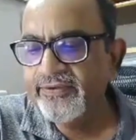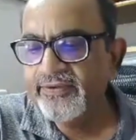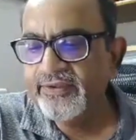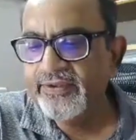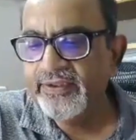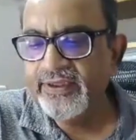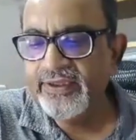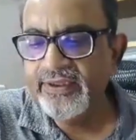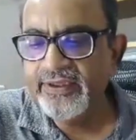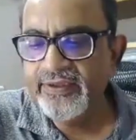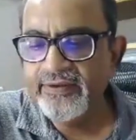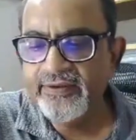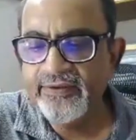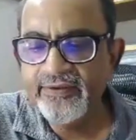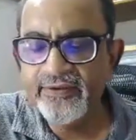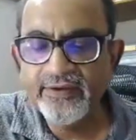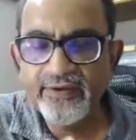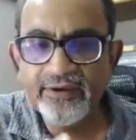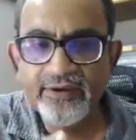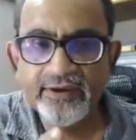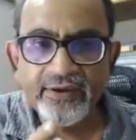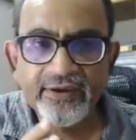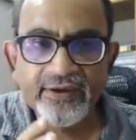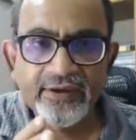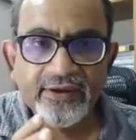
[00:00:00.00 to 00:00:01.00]
the
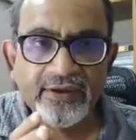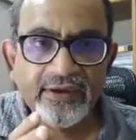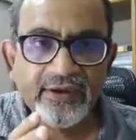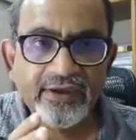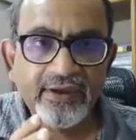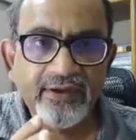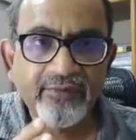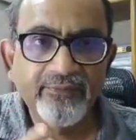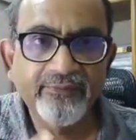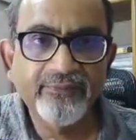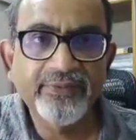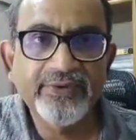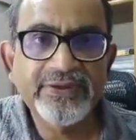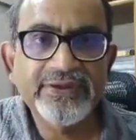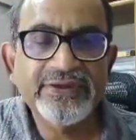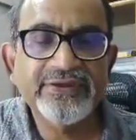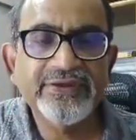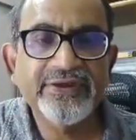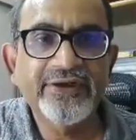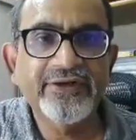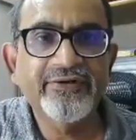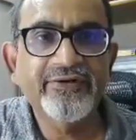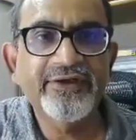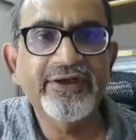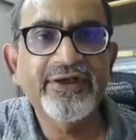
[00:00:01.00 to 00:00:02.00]

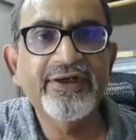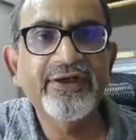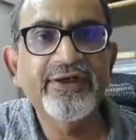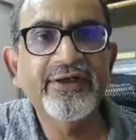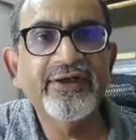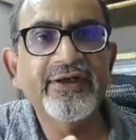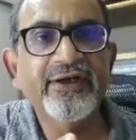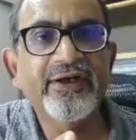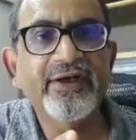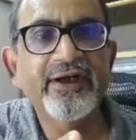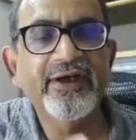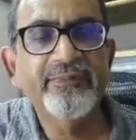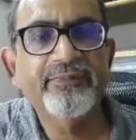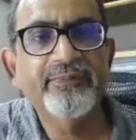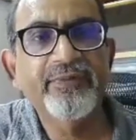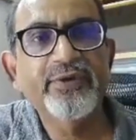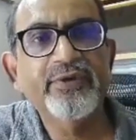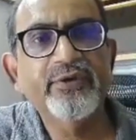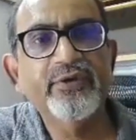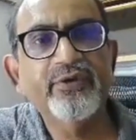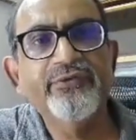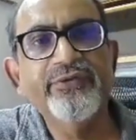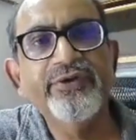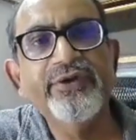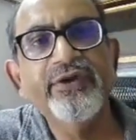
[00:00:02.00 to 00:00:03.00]
compensatory
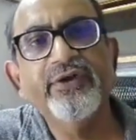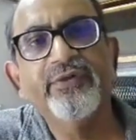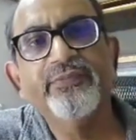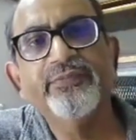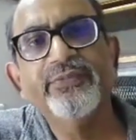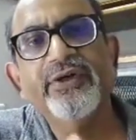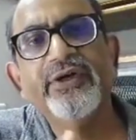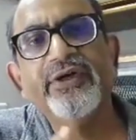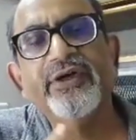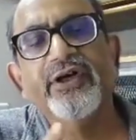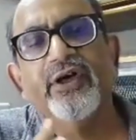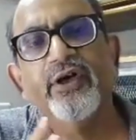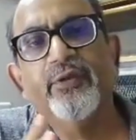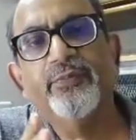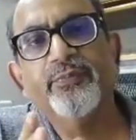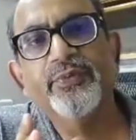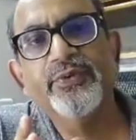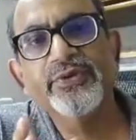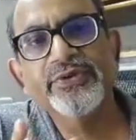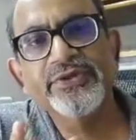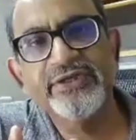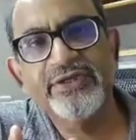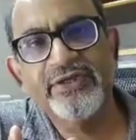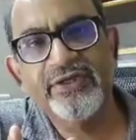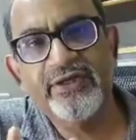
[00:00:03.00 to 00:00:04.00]
hypertrophy of the
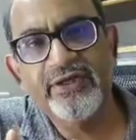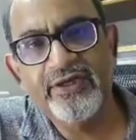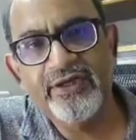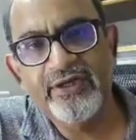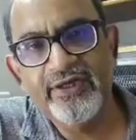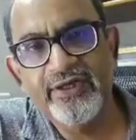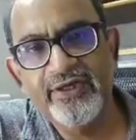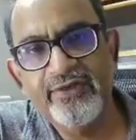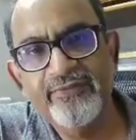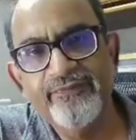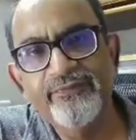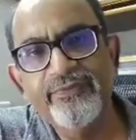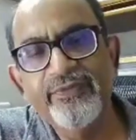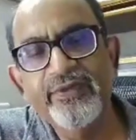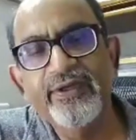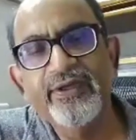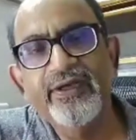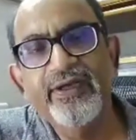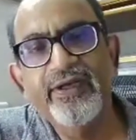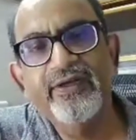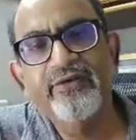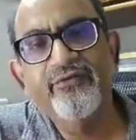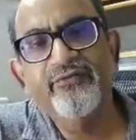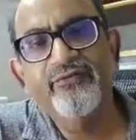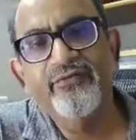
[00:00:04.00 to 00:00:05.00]
opposite kidney.
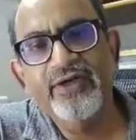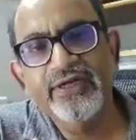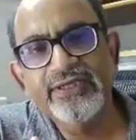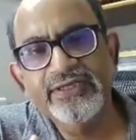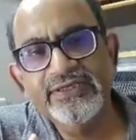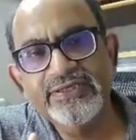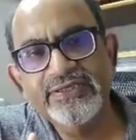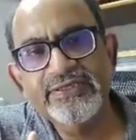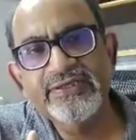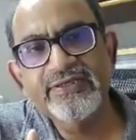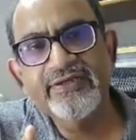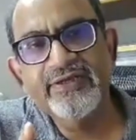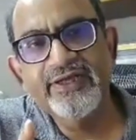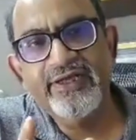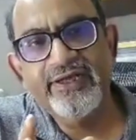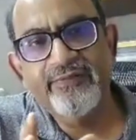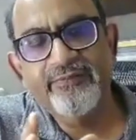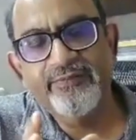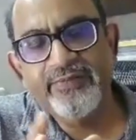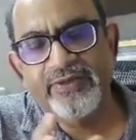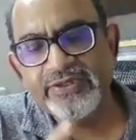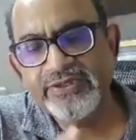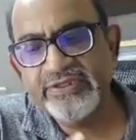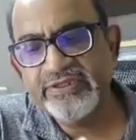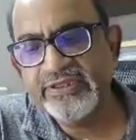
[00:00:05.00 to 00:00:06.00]
And once a
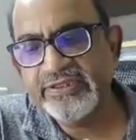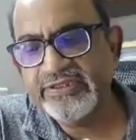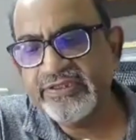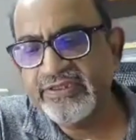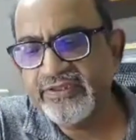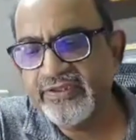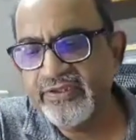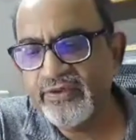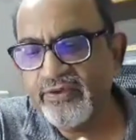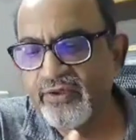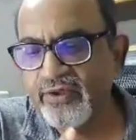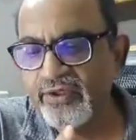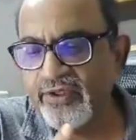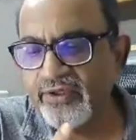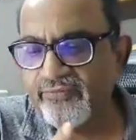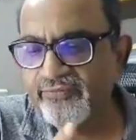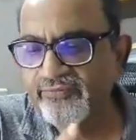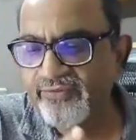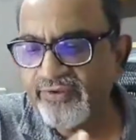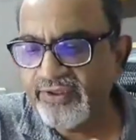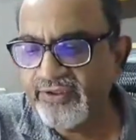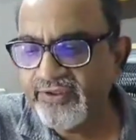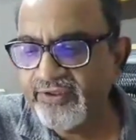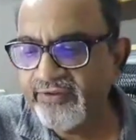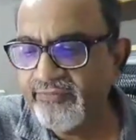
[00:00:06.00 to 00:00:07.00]
patient has undergone
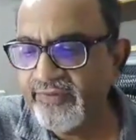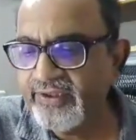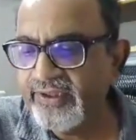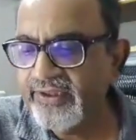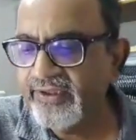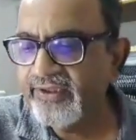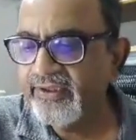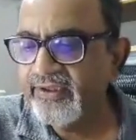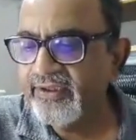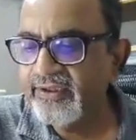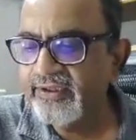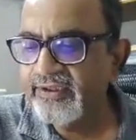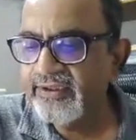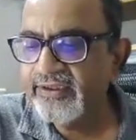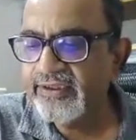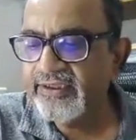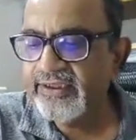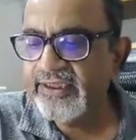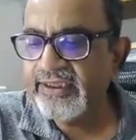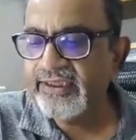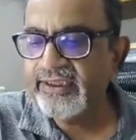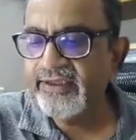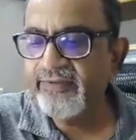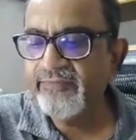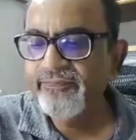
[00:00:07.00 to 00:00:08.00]
nephrectomy,
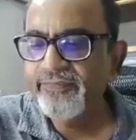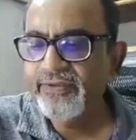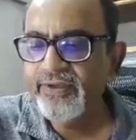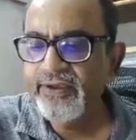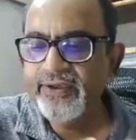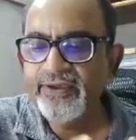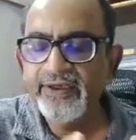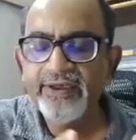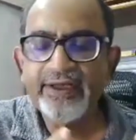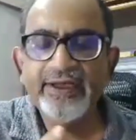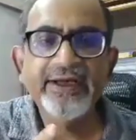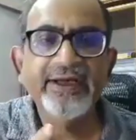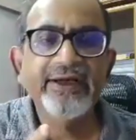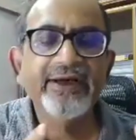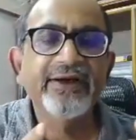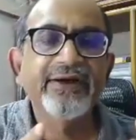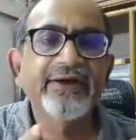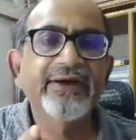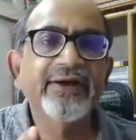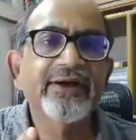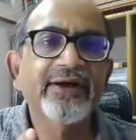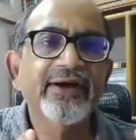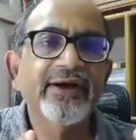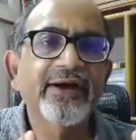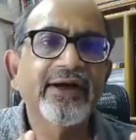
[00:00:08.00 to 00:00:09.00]
then a
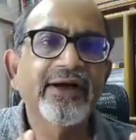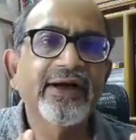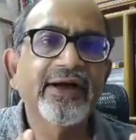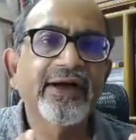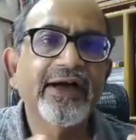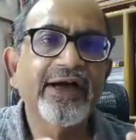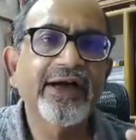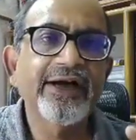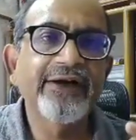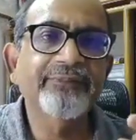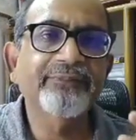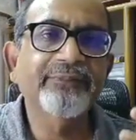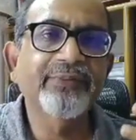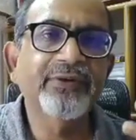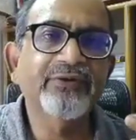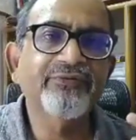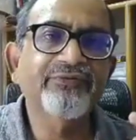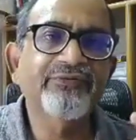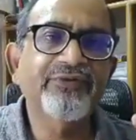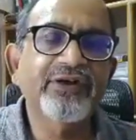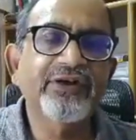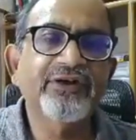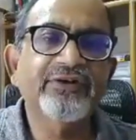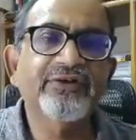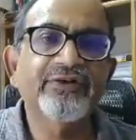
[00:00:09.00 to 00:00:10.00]

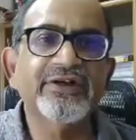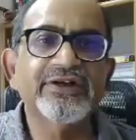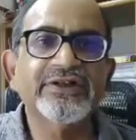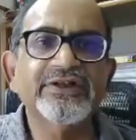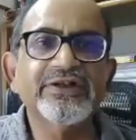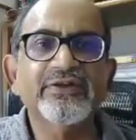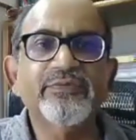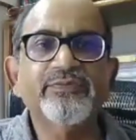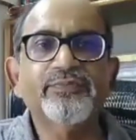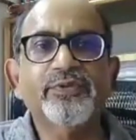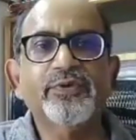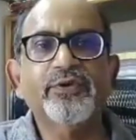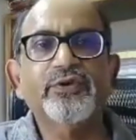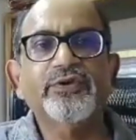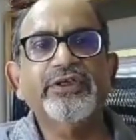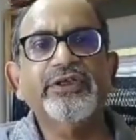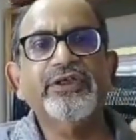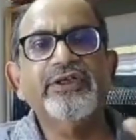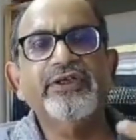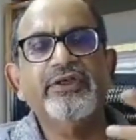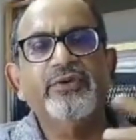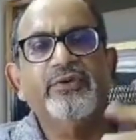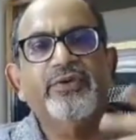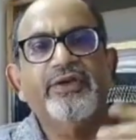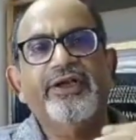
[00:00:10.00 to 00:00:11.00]
hyperfiltration
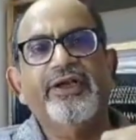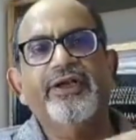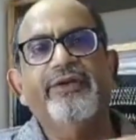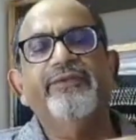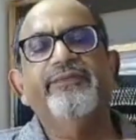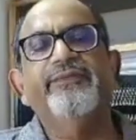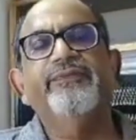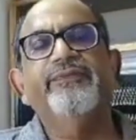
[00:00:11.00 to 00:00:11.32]
proteinuria.